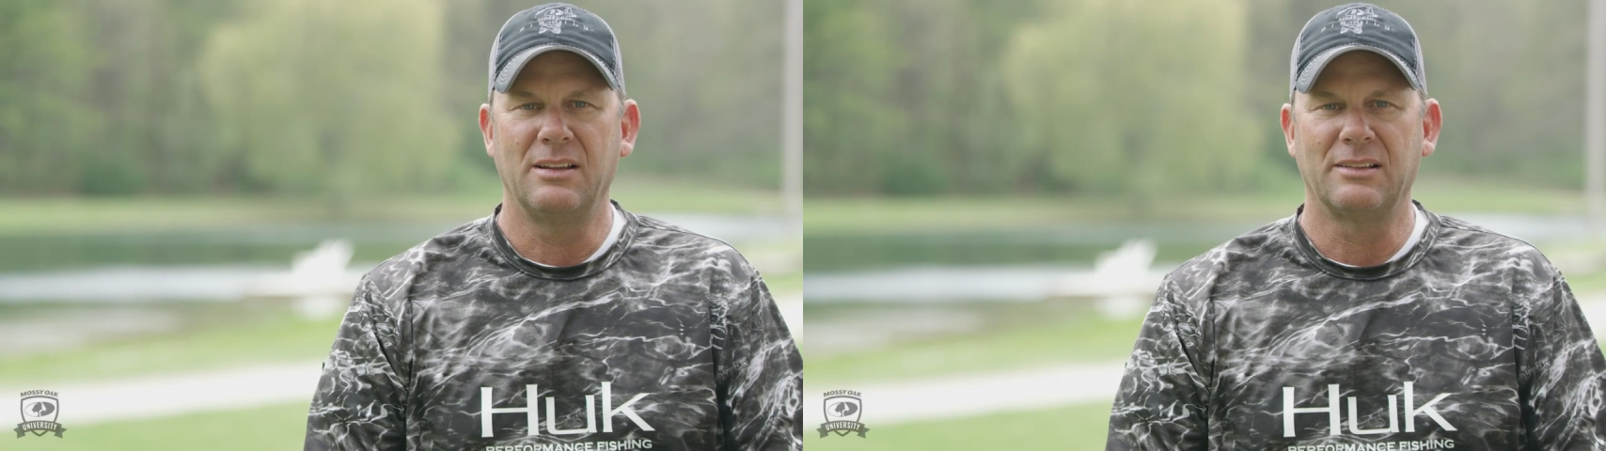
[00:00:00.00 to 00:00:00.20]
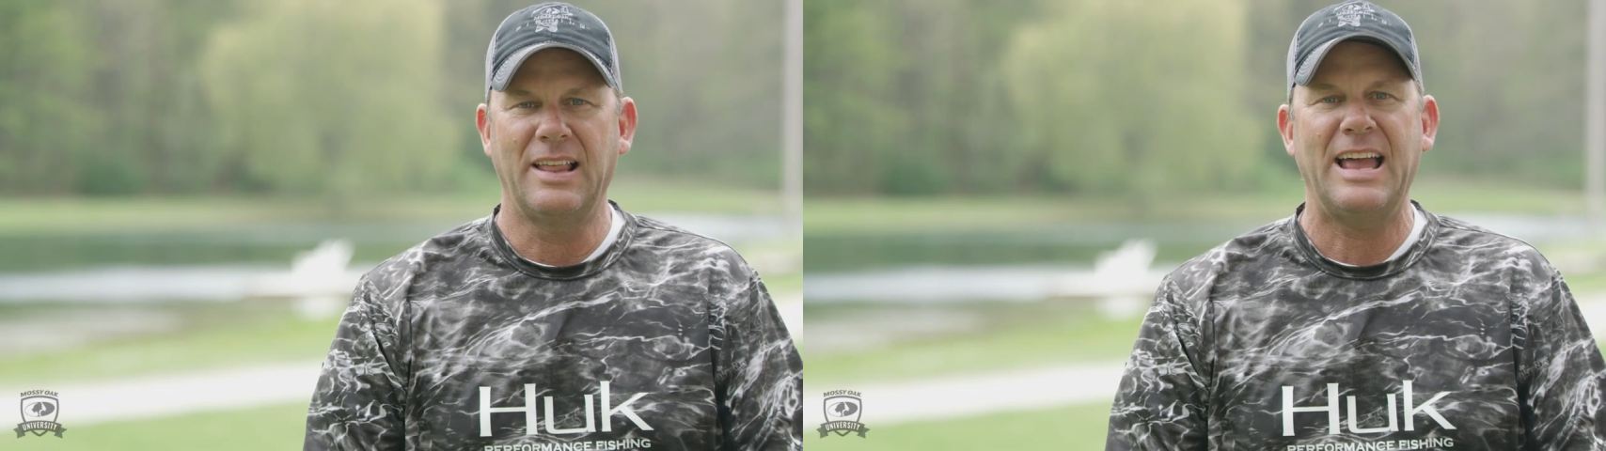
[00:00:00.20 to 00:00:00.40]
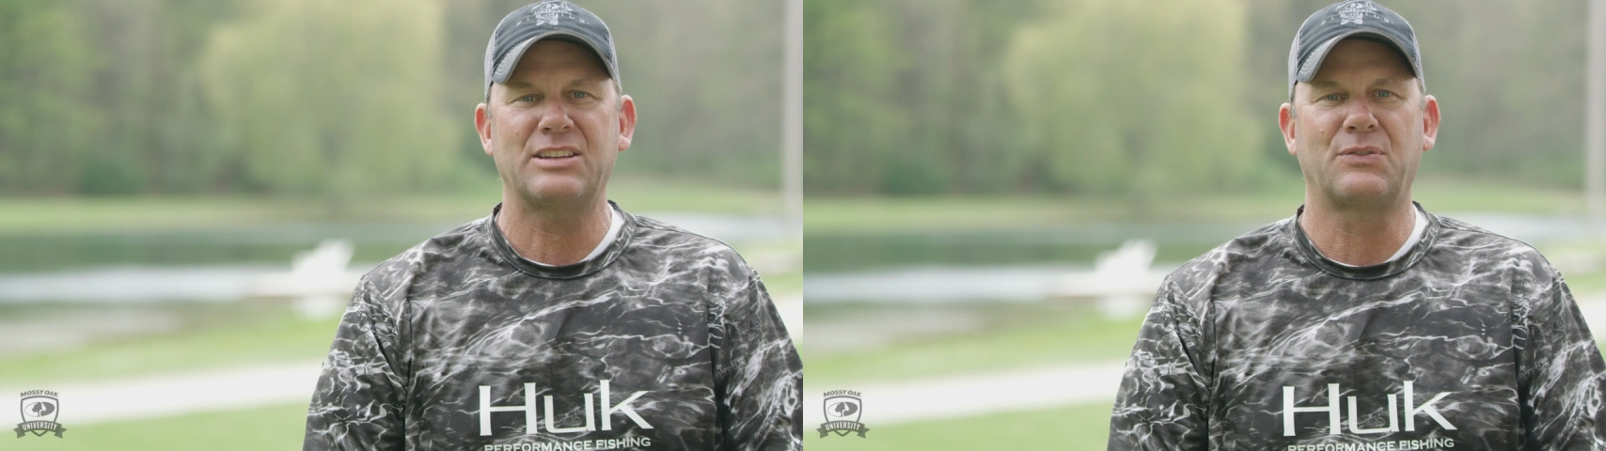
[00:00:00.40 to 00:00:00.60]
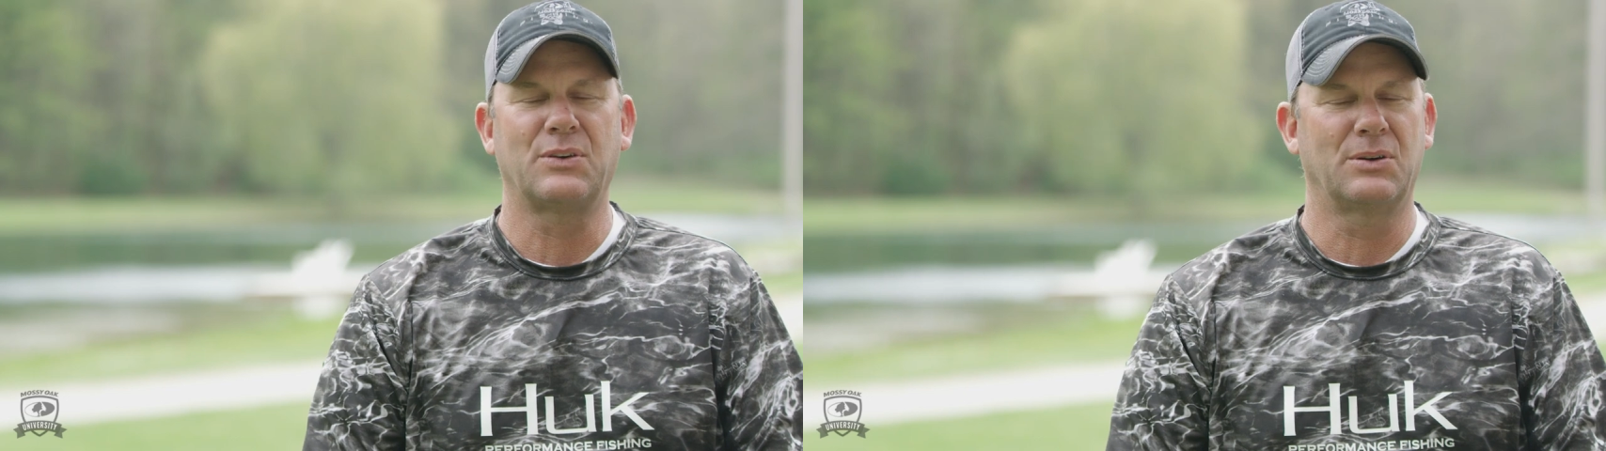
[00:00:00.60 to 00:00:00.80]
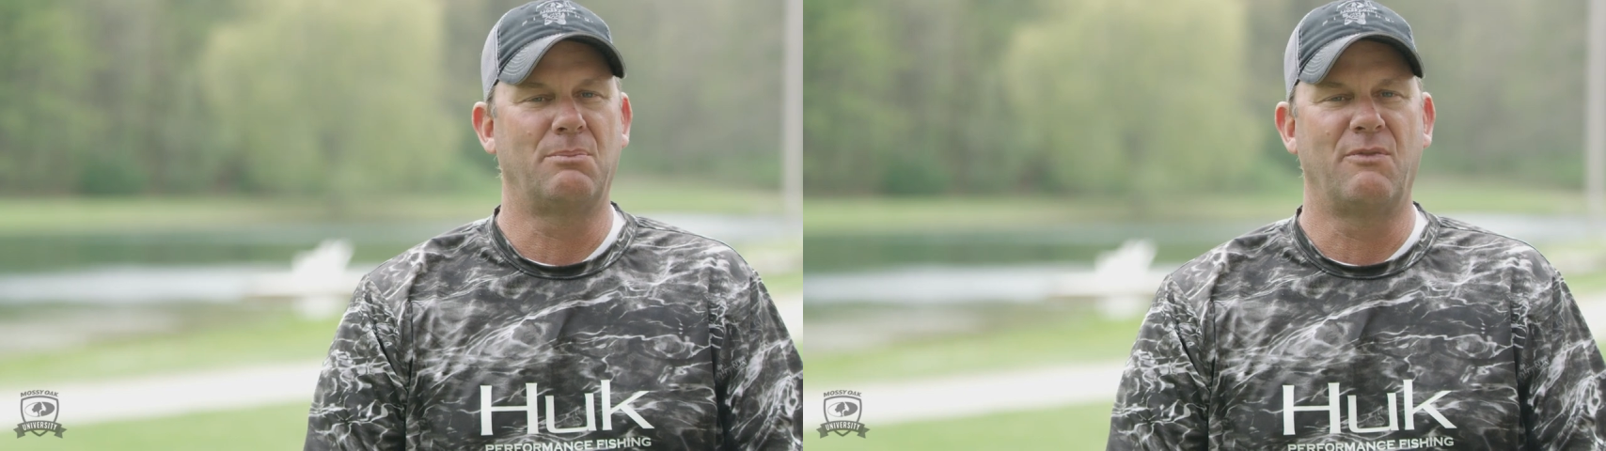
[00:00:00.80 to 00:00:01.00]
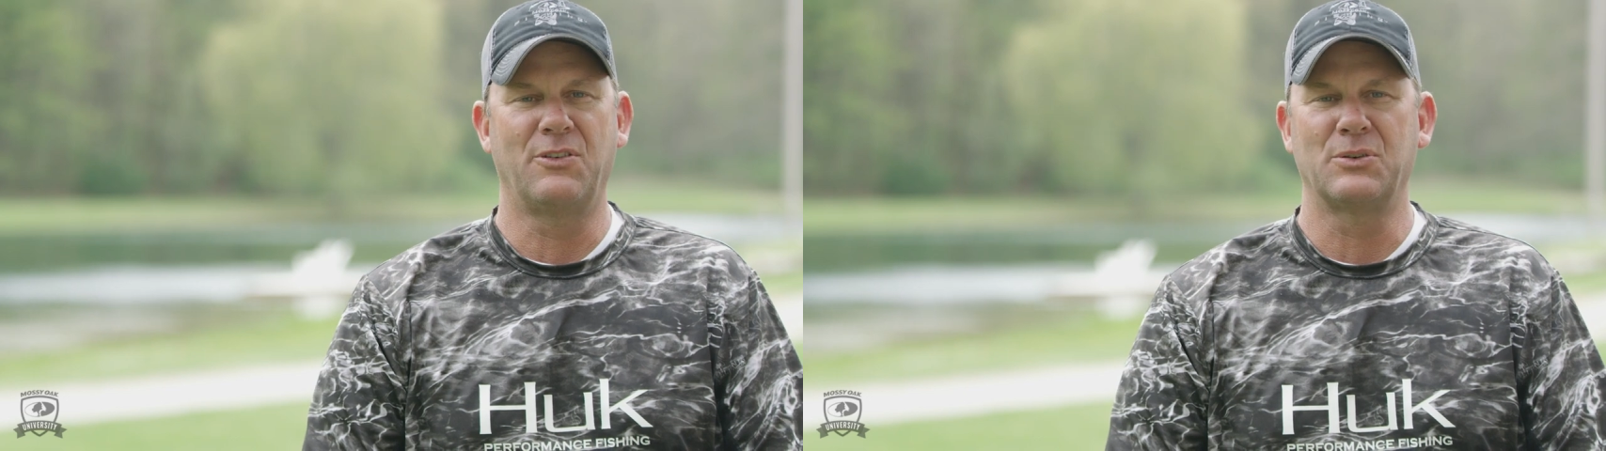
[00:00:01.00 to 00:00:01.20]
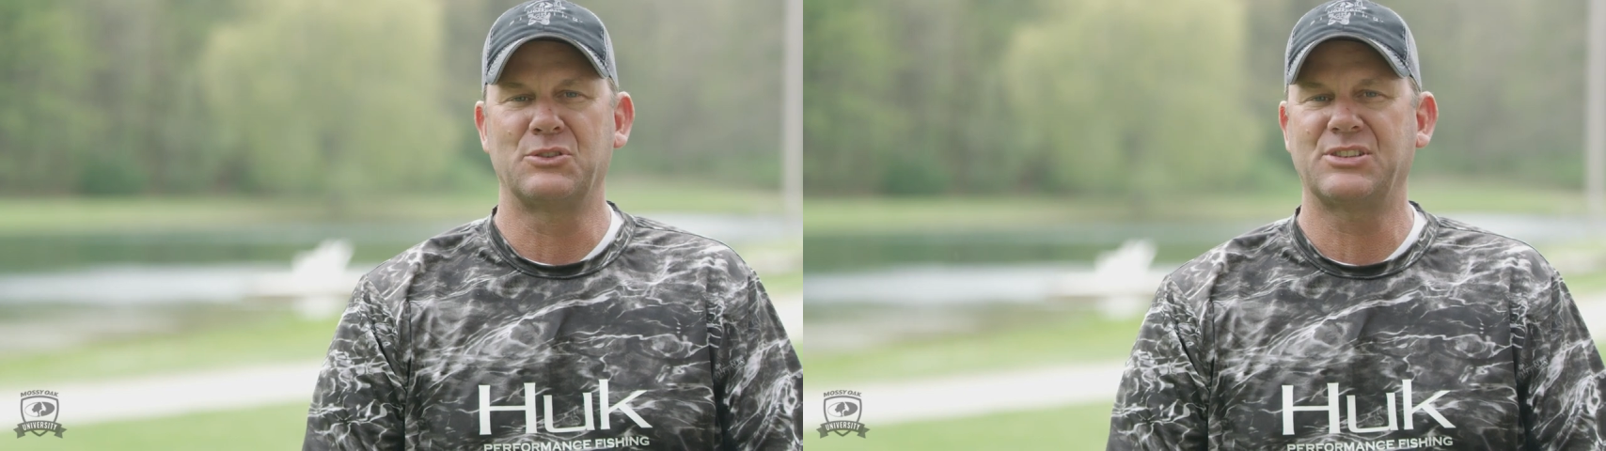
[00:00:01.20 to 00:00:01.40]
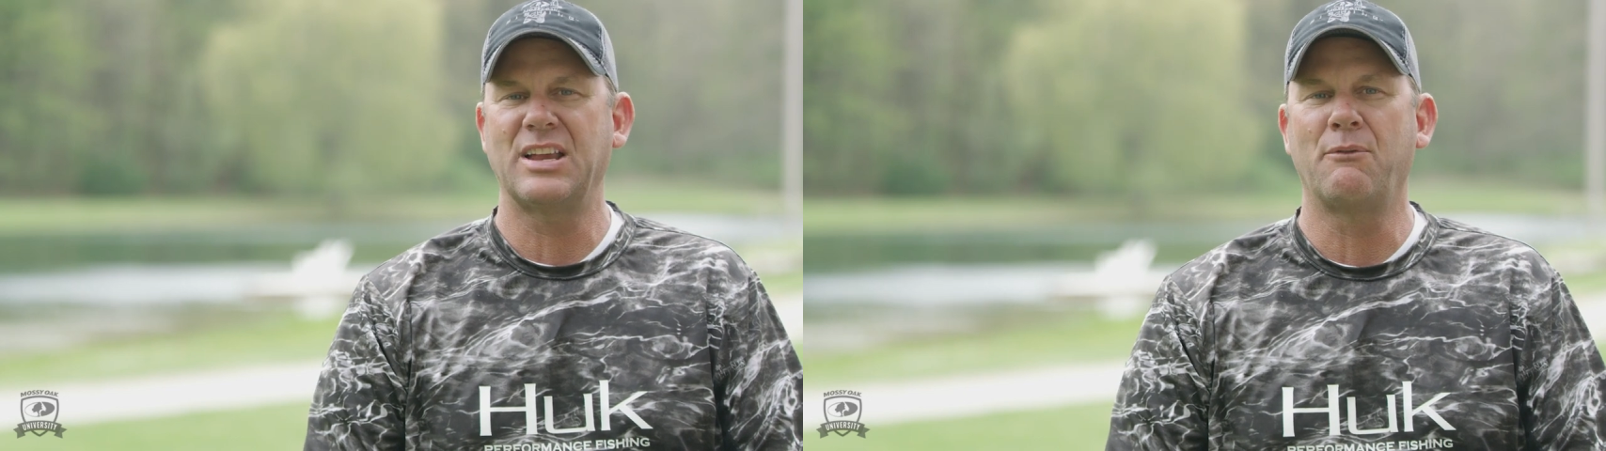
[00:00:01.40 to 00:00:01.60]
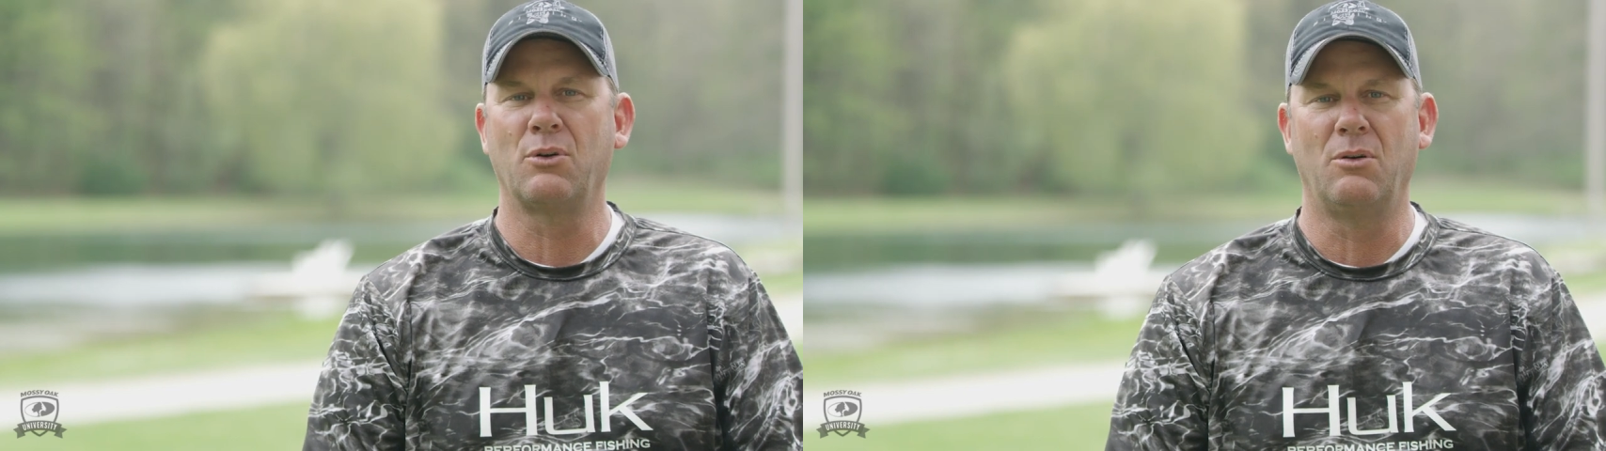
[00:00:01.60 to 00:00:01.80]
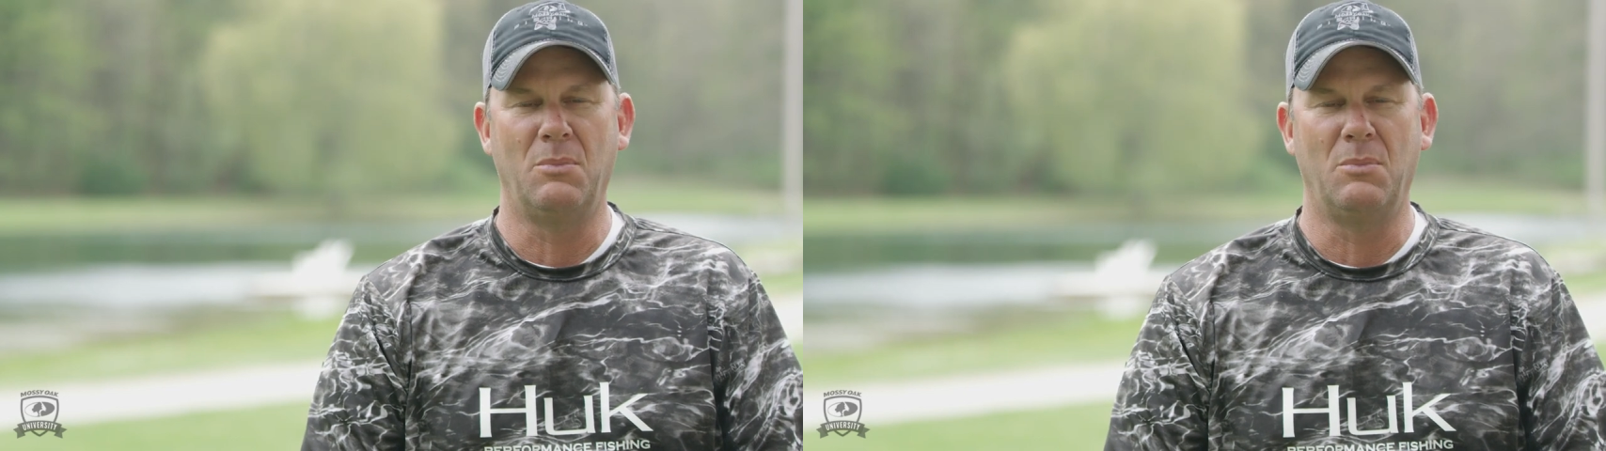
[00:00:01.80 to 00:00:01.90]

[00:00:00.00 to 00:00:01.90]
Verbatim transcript: lasts for several